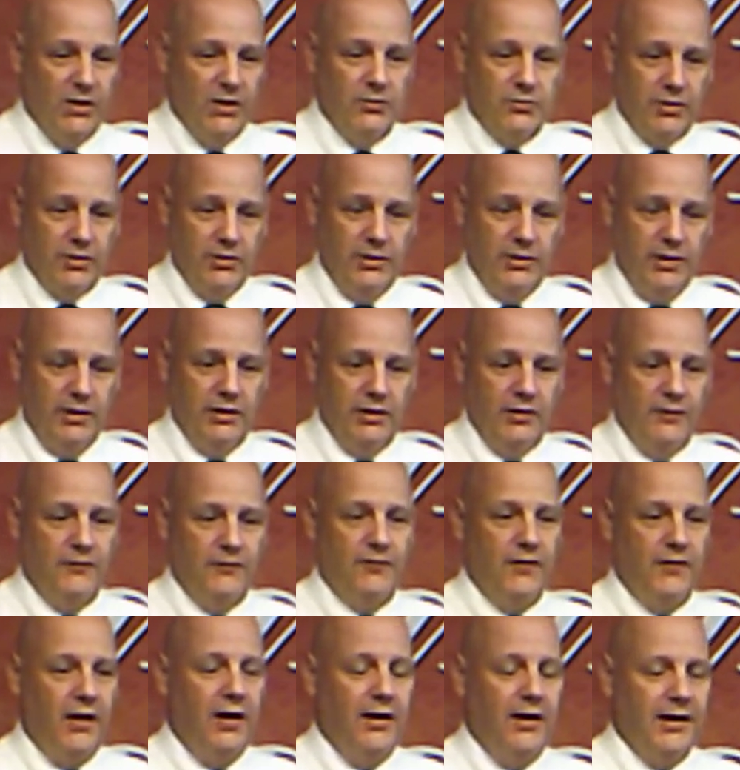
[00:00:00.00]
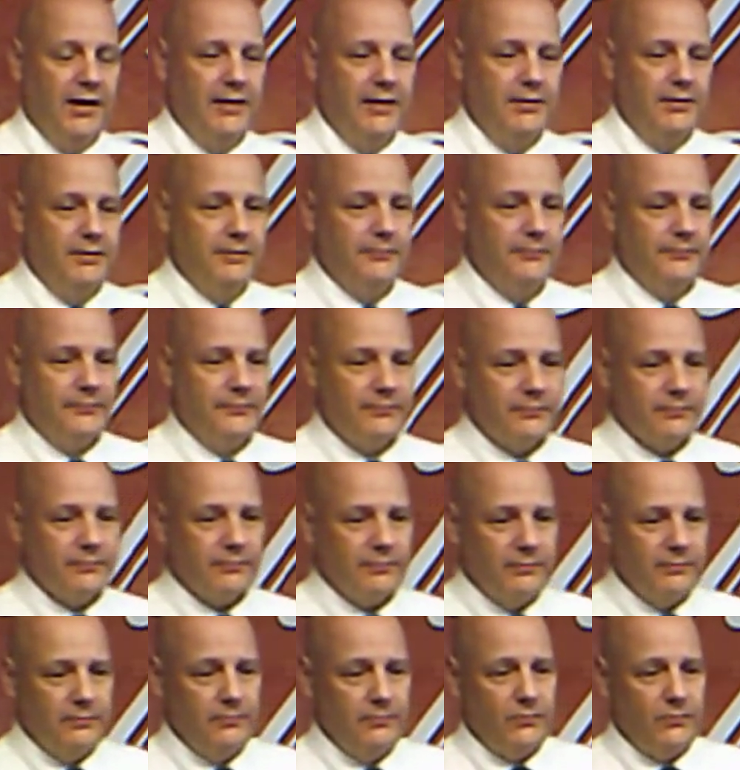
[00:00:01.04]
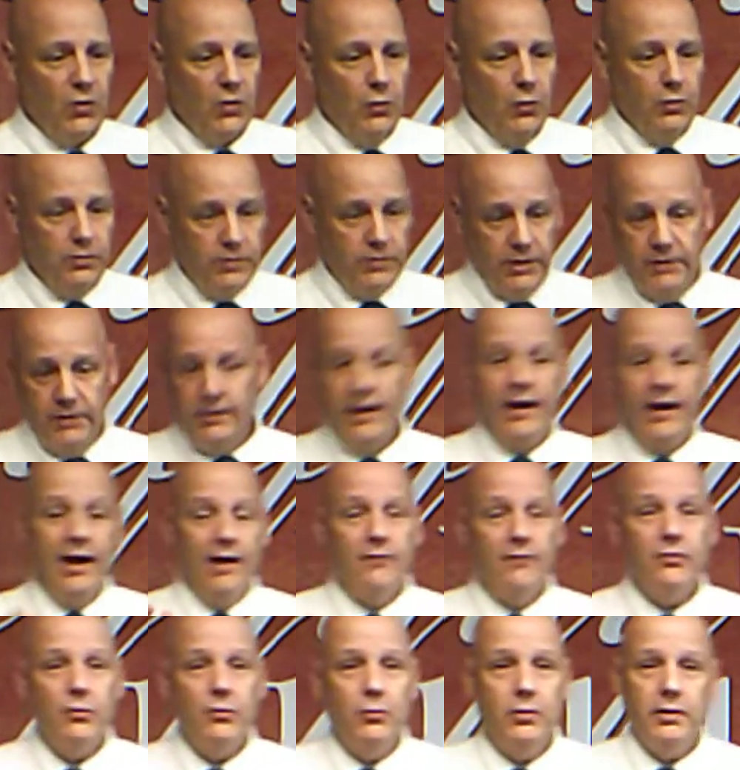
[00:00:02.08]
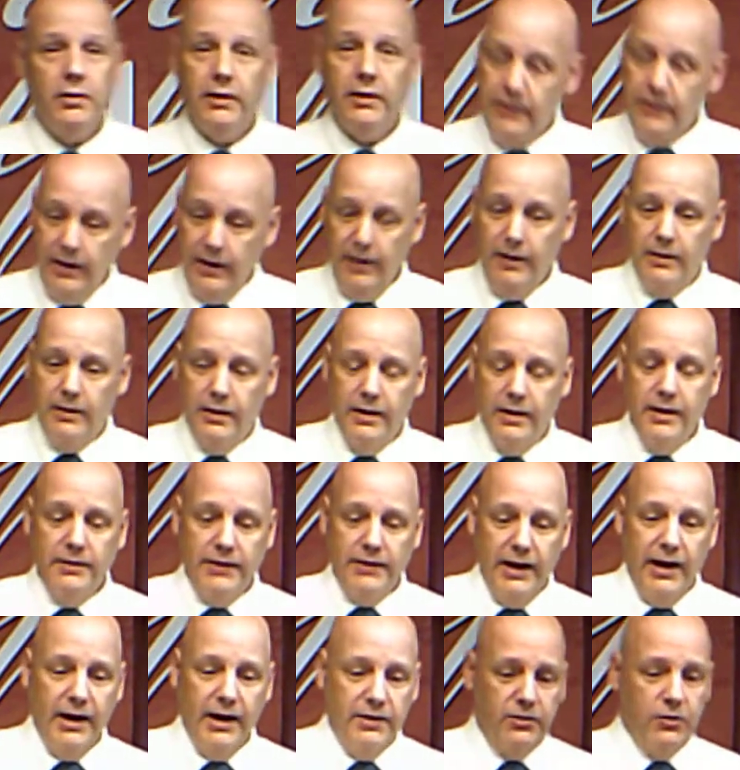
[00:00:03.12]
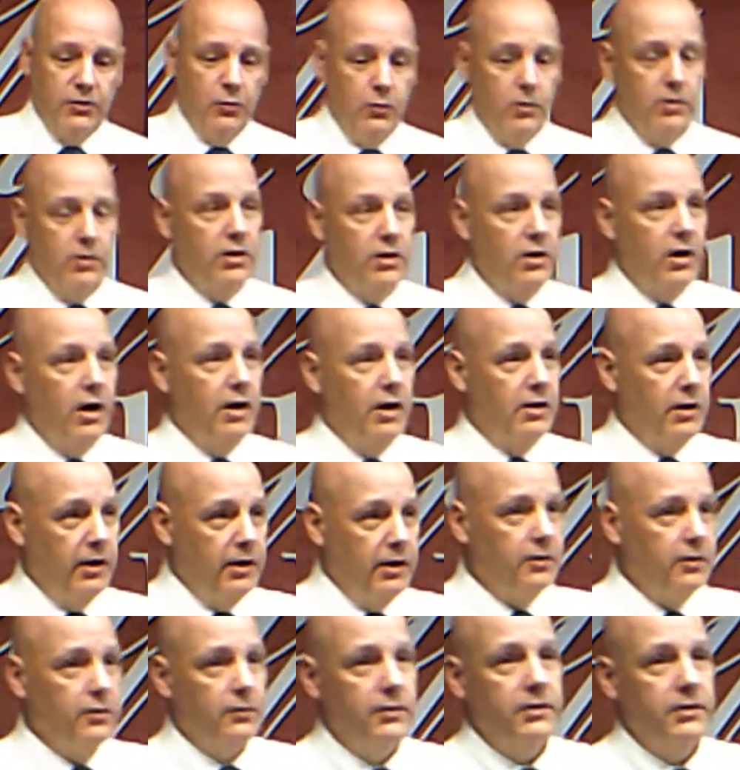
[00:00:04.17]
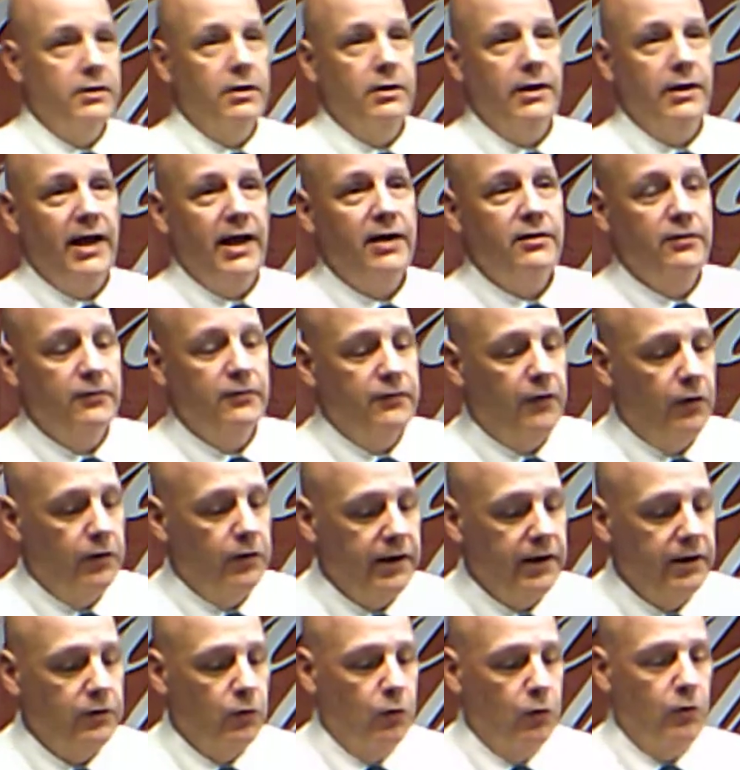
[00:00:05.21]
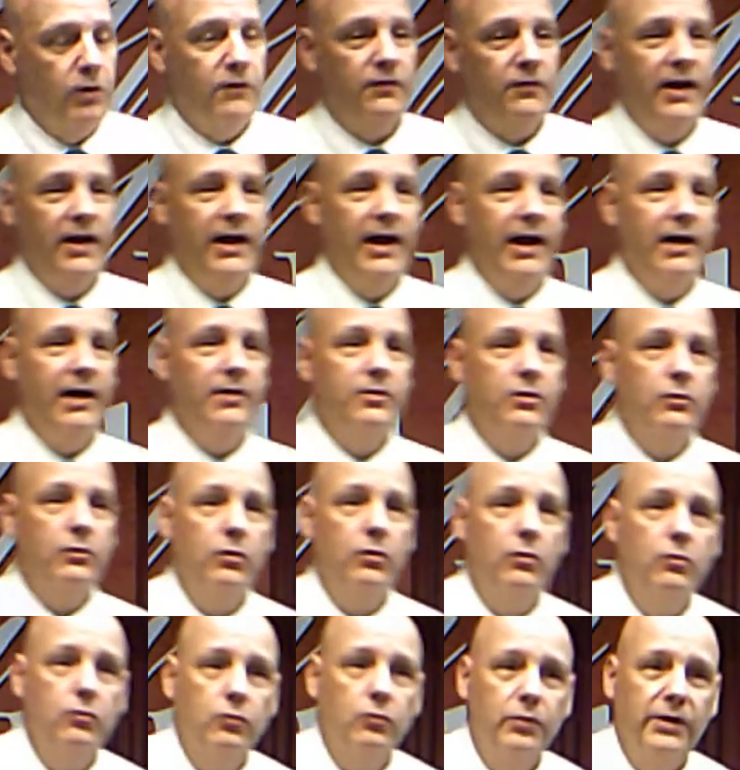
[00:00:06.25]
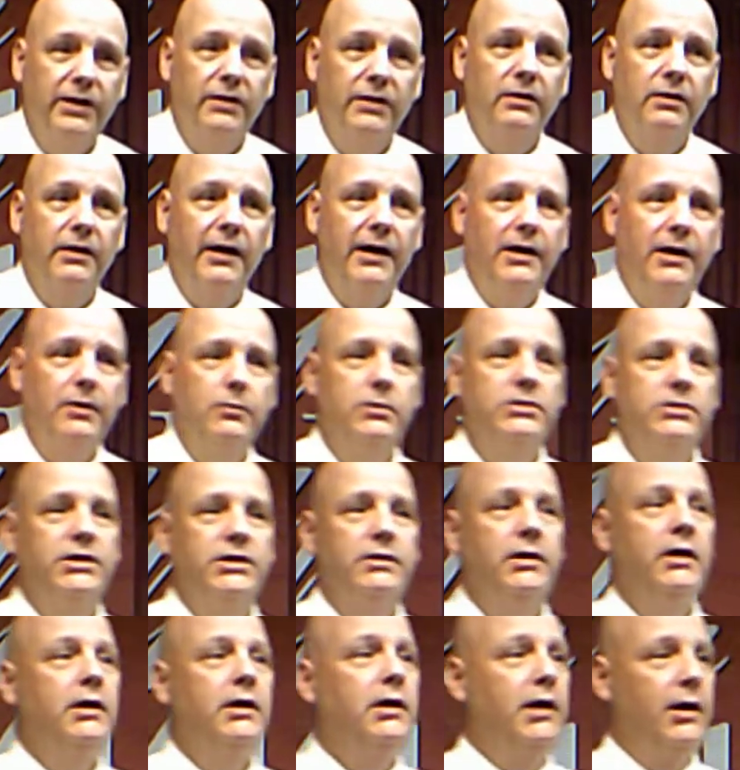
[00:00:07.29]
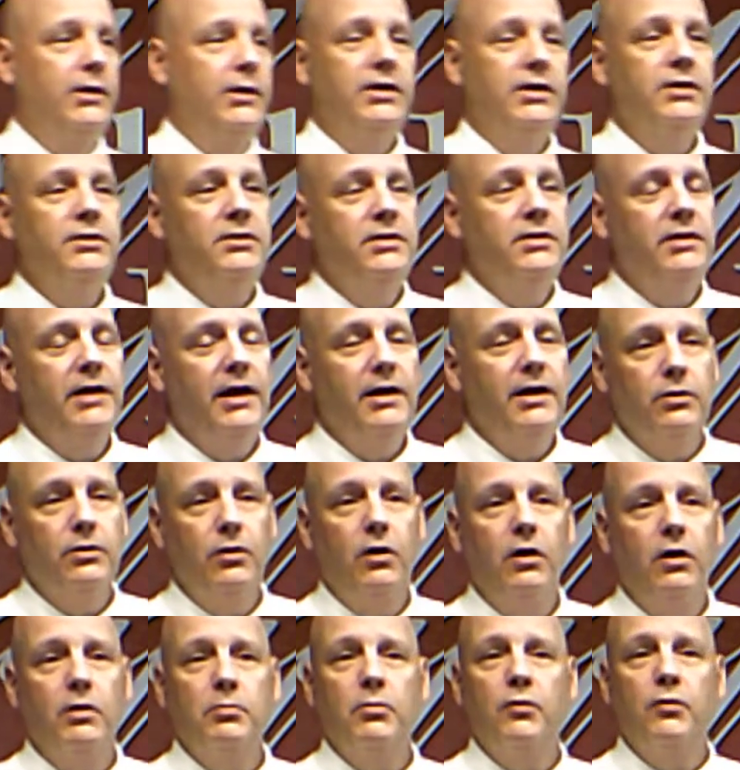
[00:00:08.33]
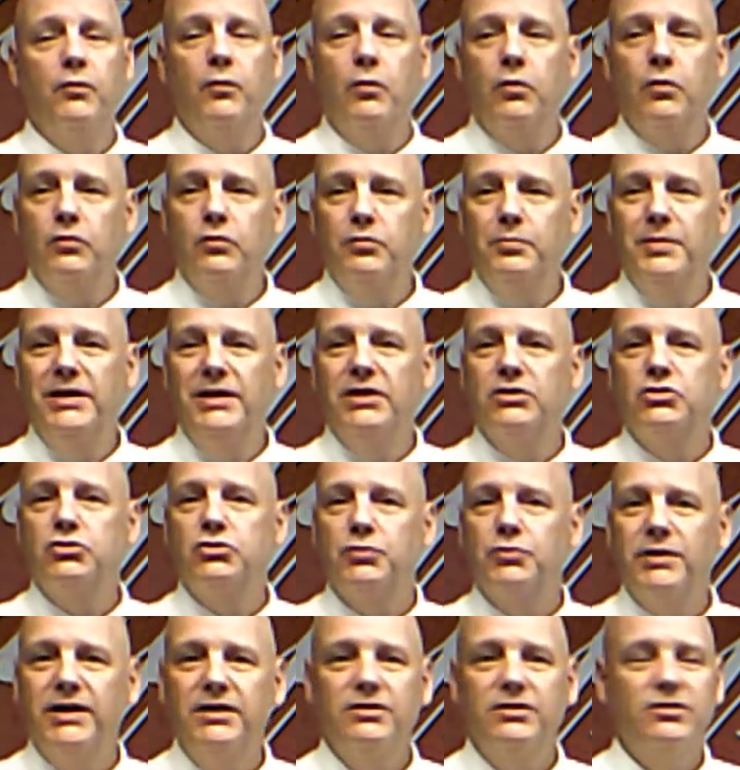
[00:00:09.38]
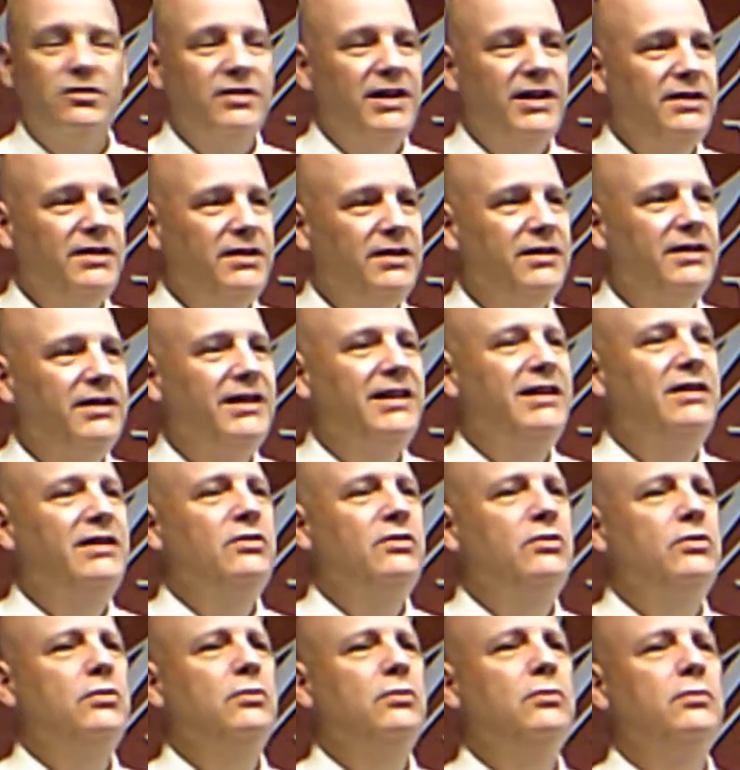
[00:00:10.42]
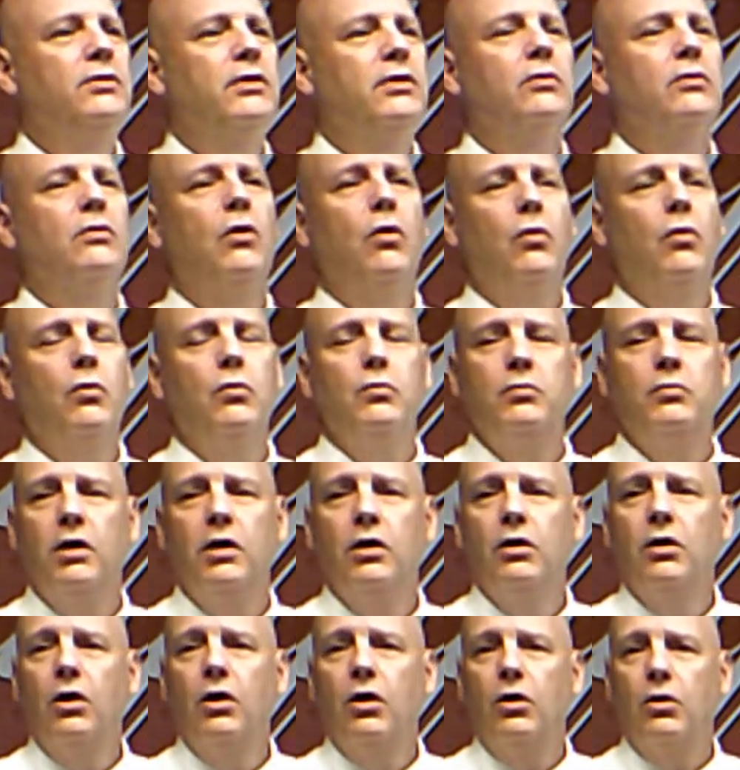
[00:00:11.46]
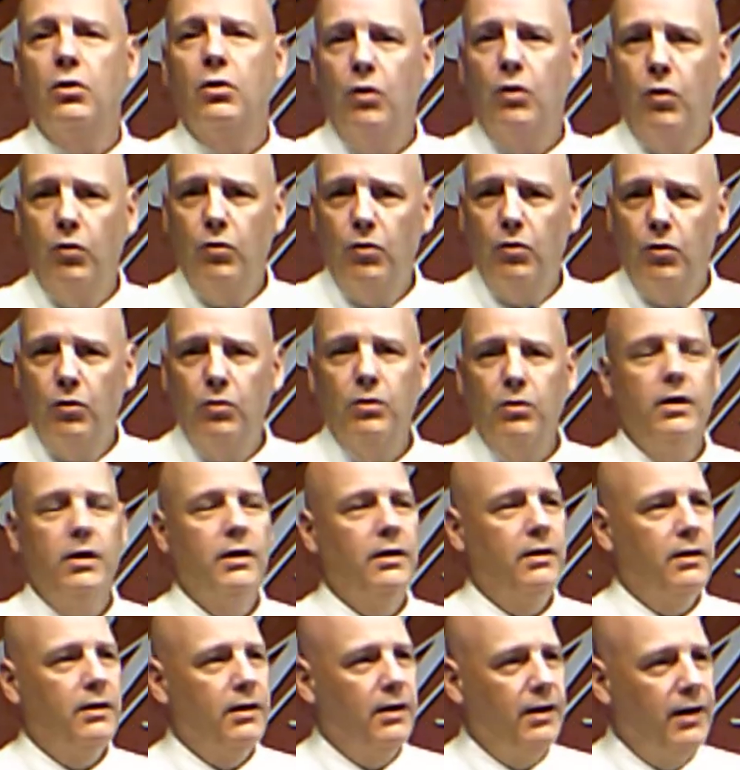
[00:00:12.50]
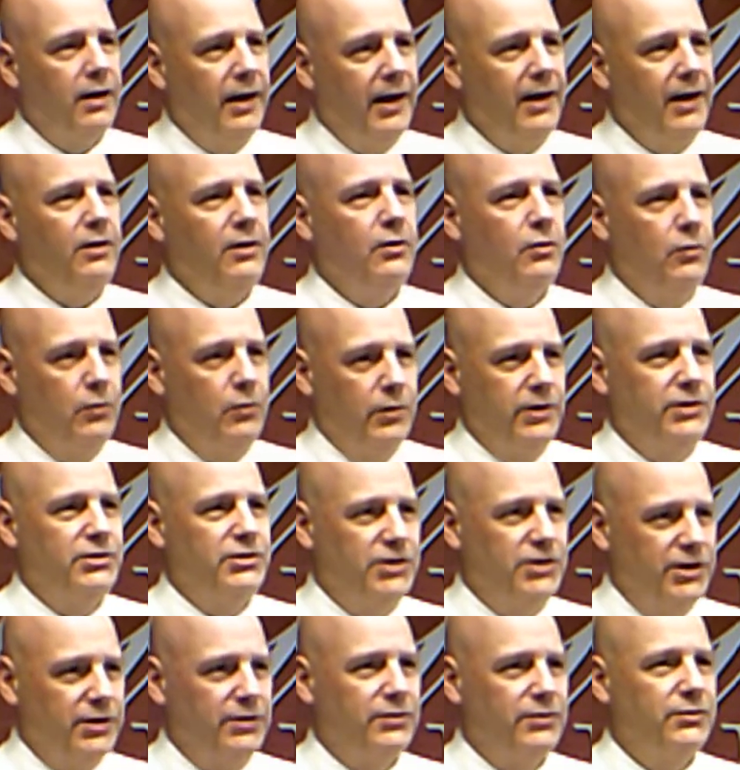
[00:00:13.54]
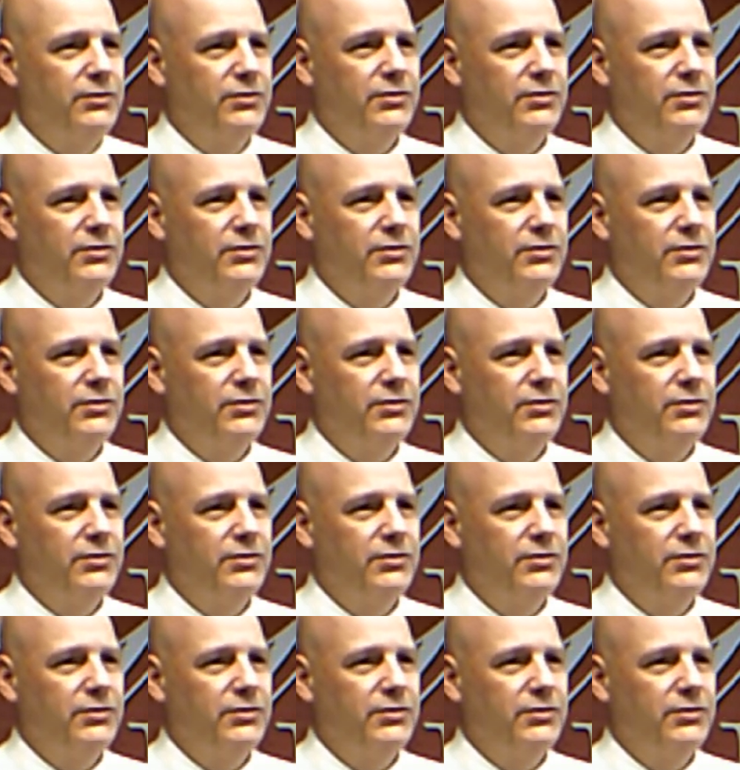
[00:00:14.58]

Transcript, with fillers: So you're going to find, did they have the Word of God? They had the Word of God either in the Latin Vulgate or if they had their own written language, it, it didn't take long before it was being translated into their own local languages.